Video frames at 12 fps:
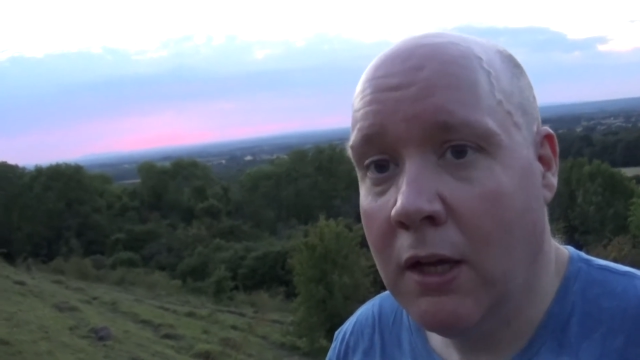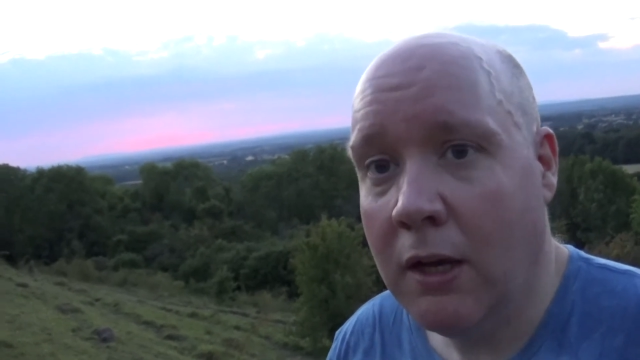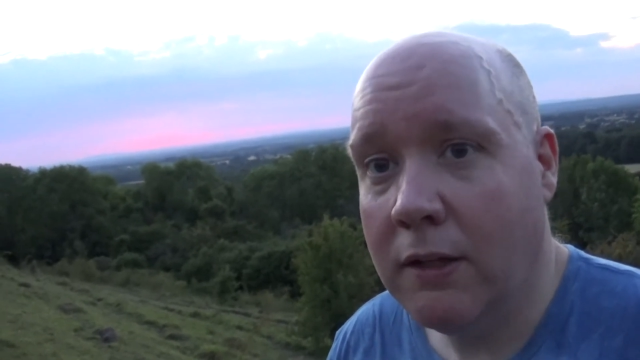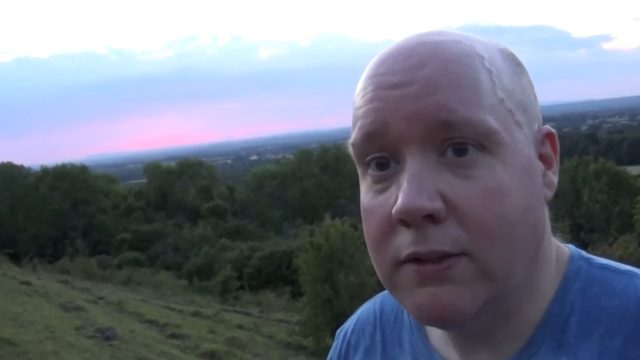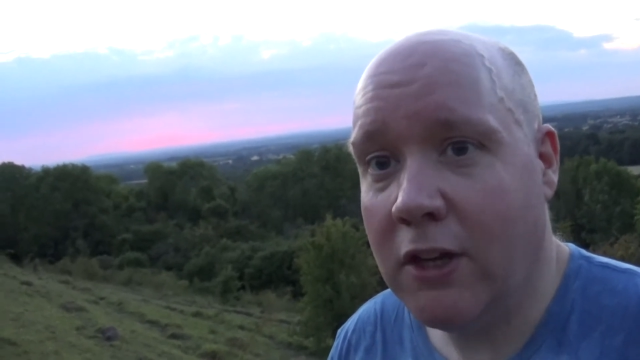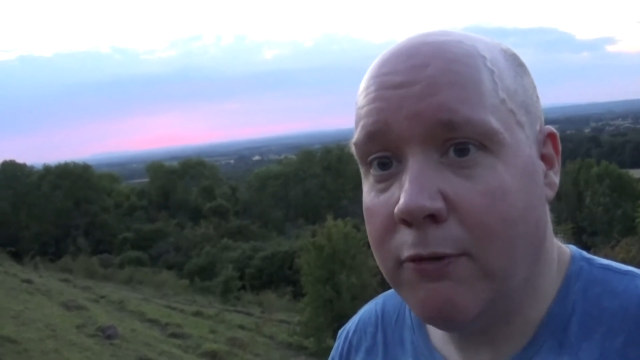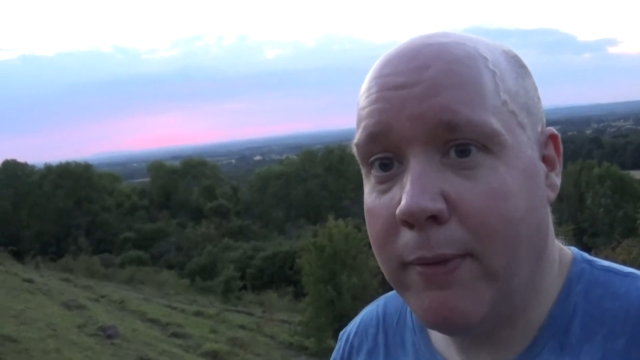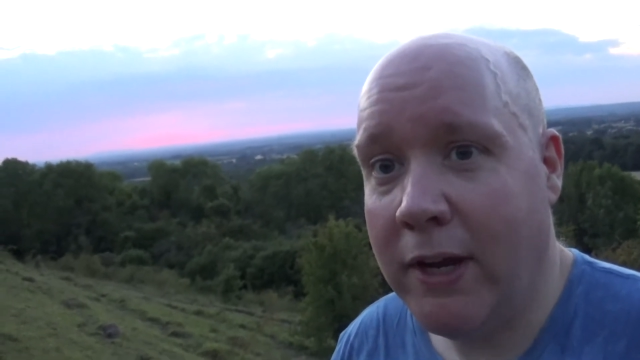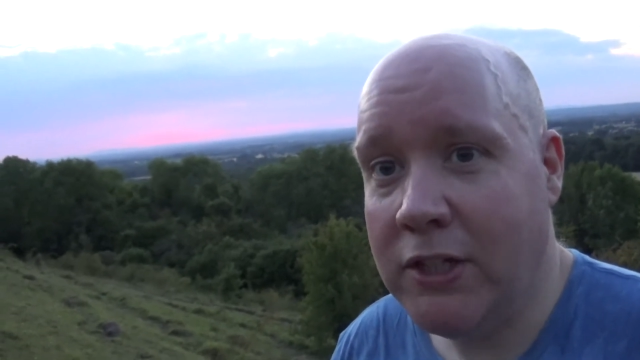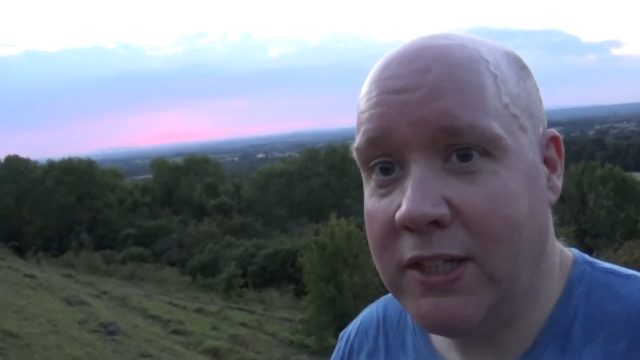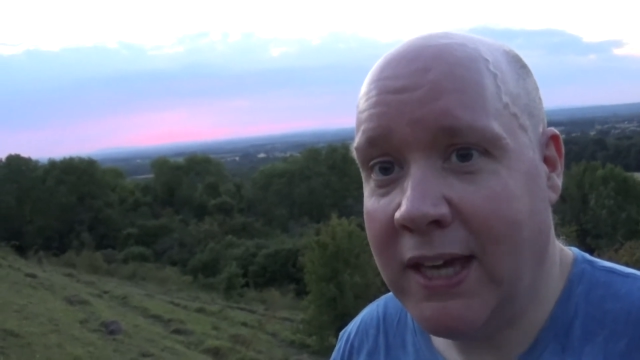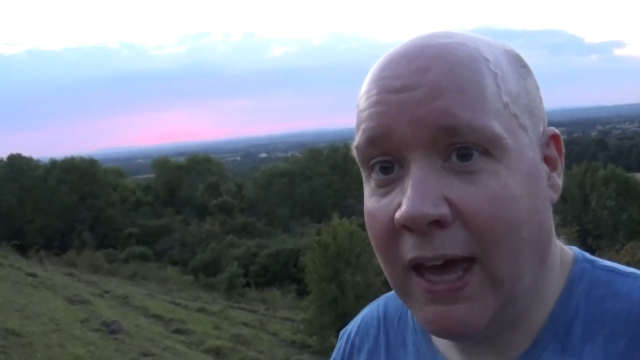and so I've
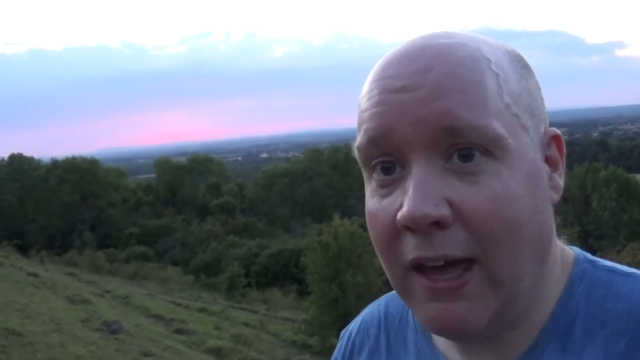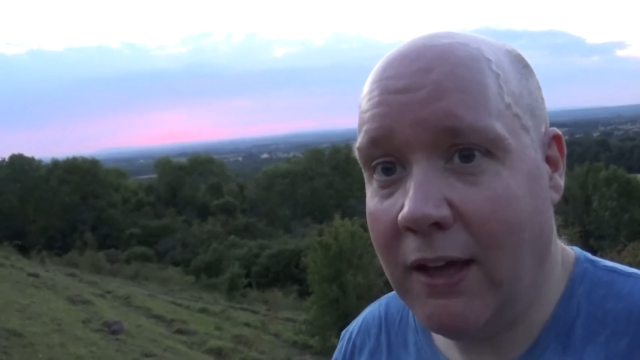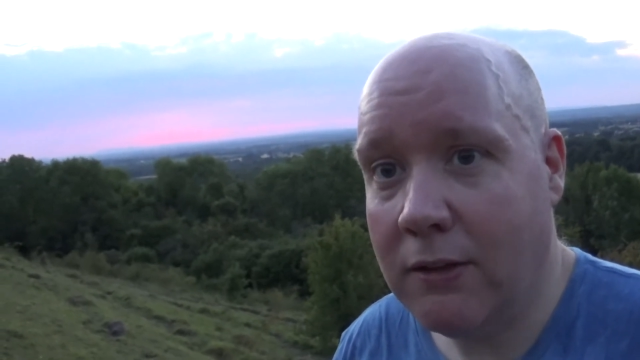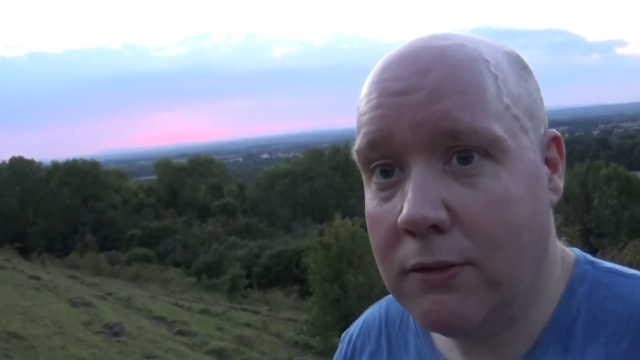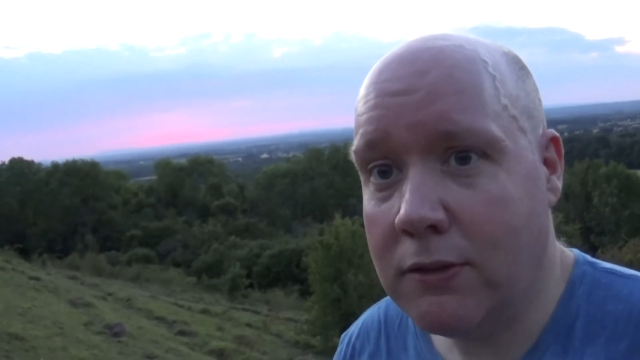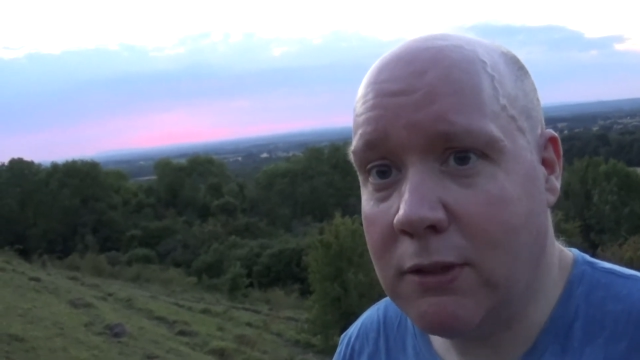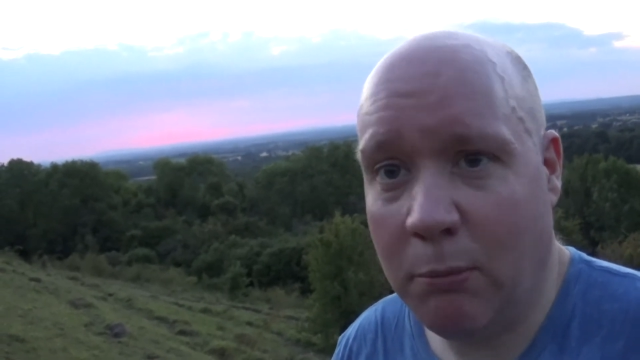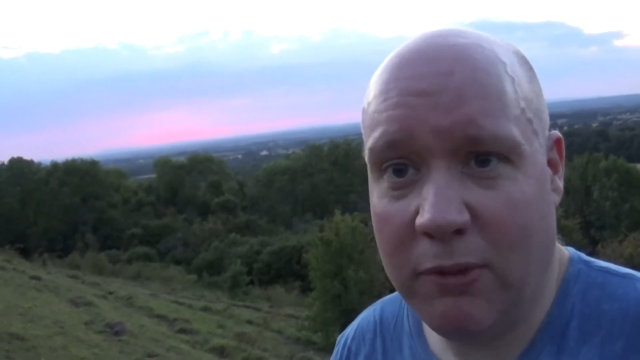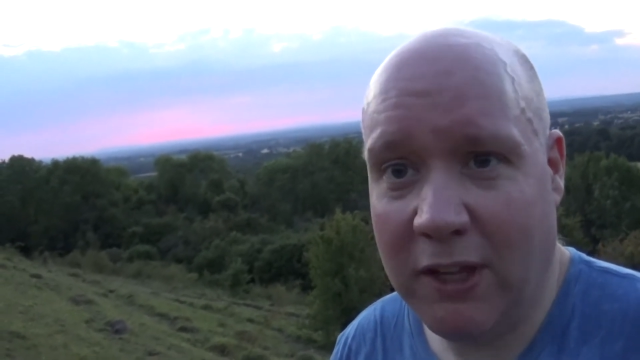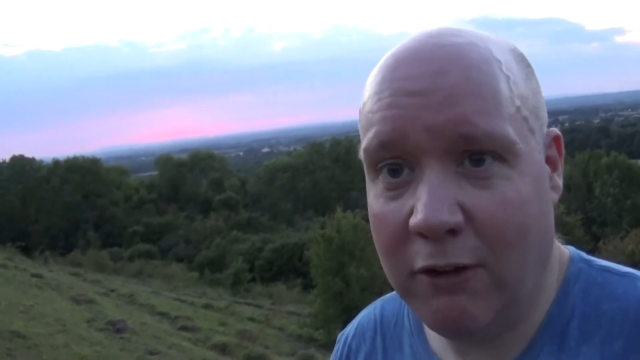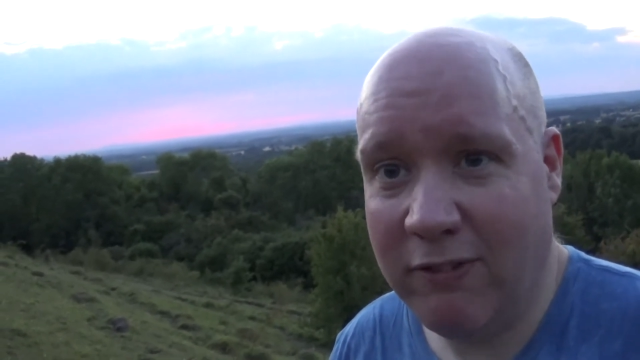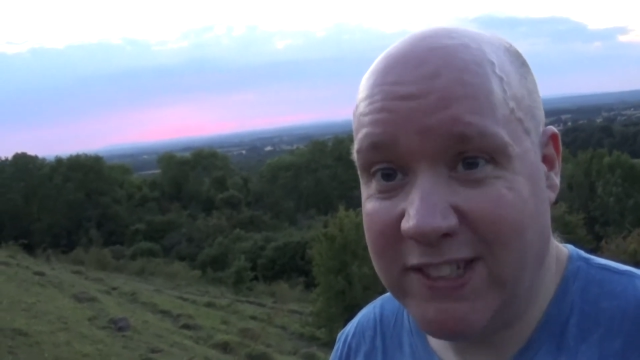managed to get
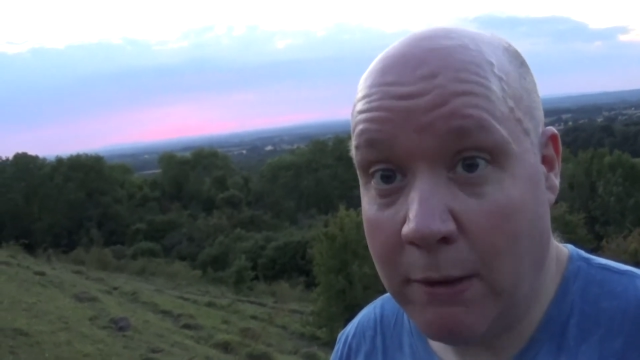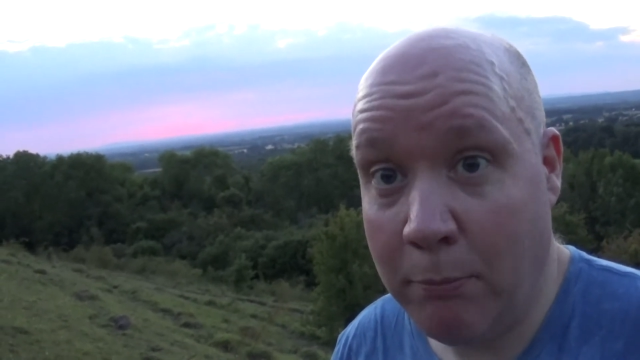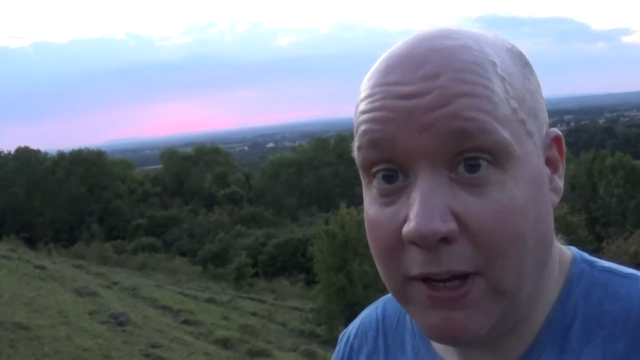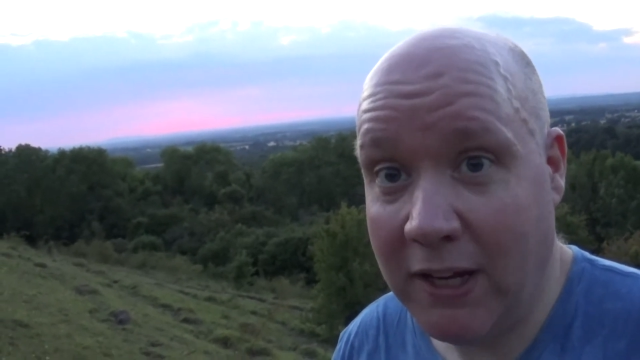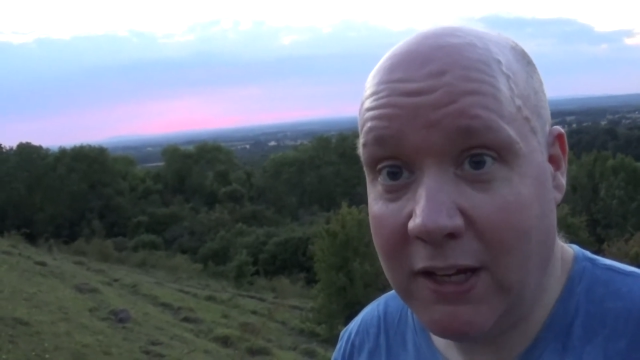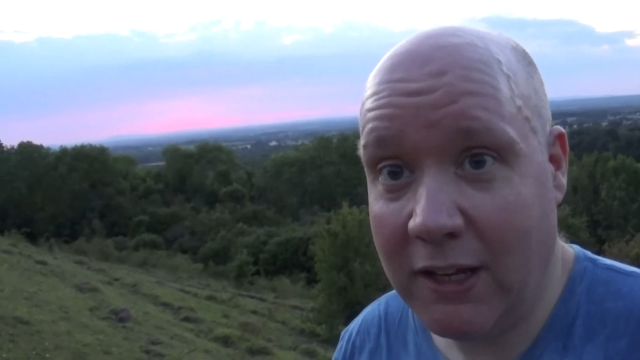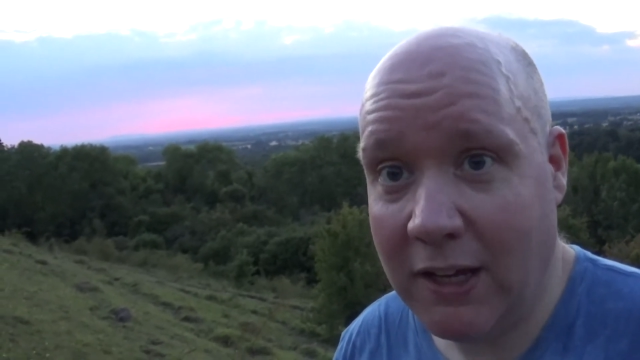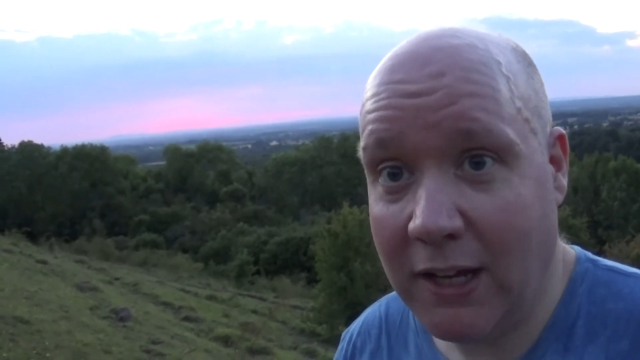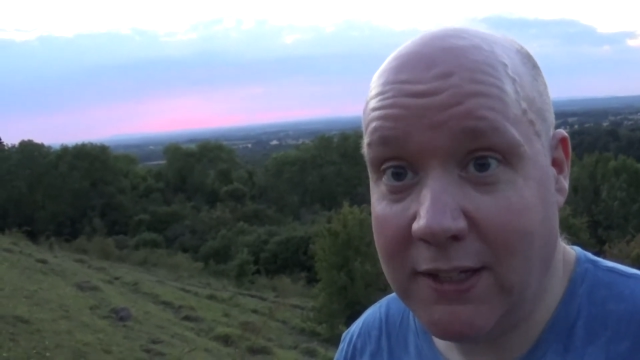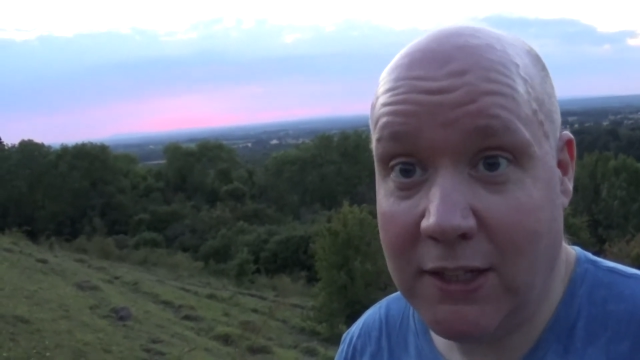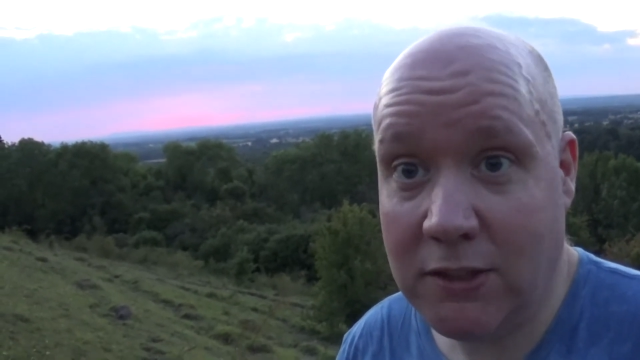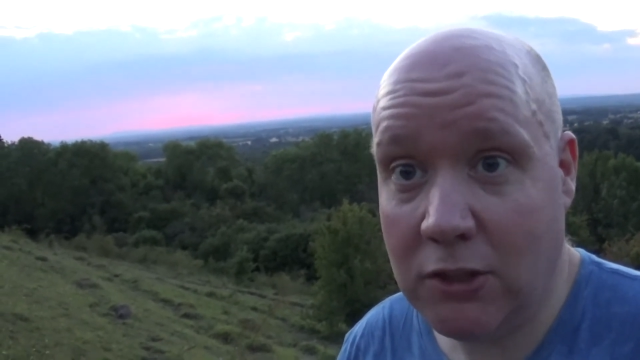something resembling a
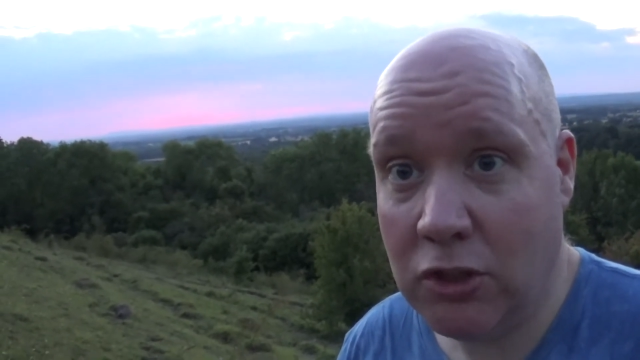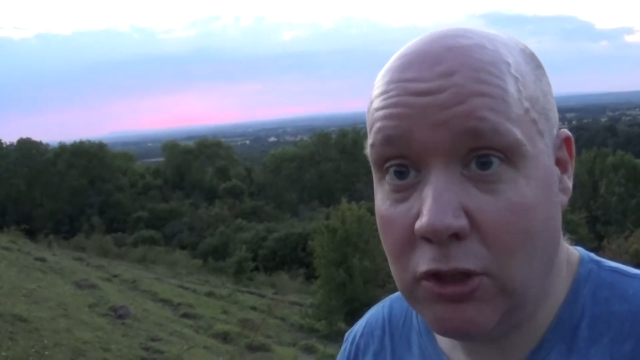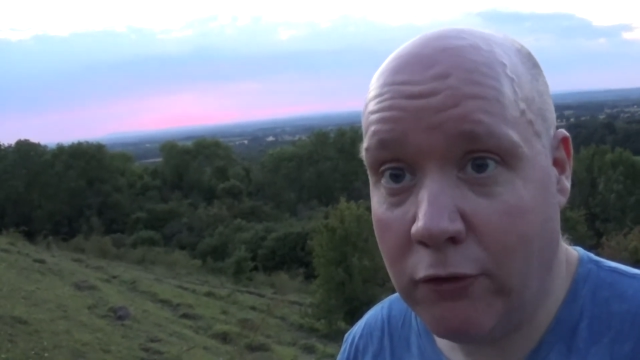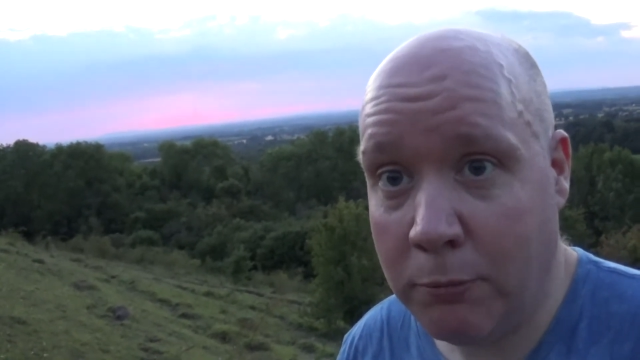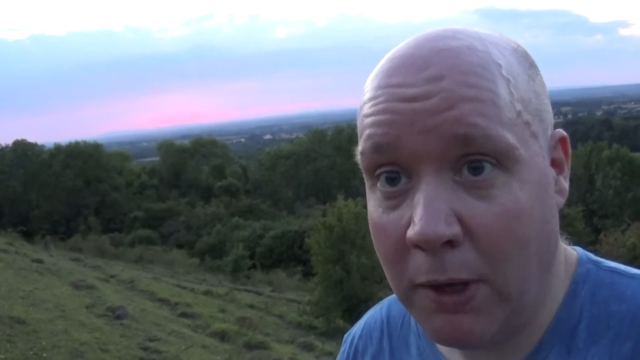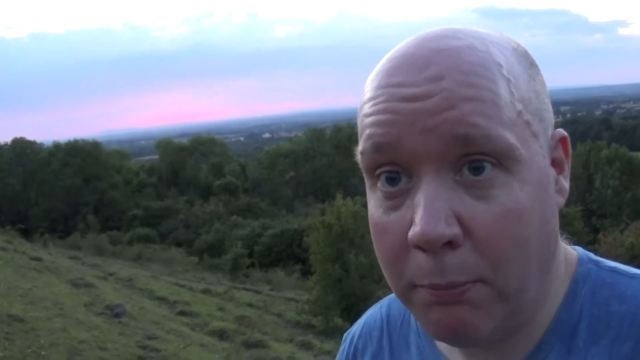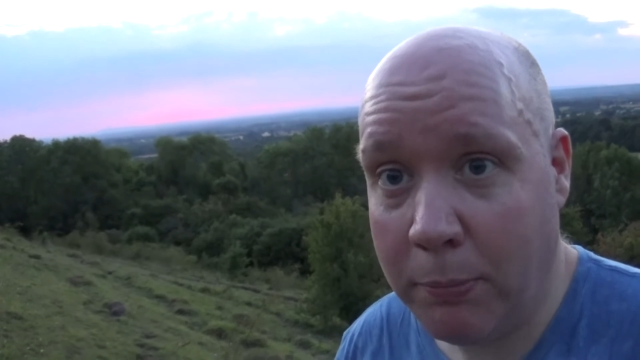decent shot from it.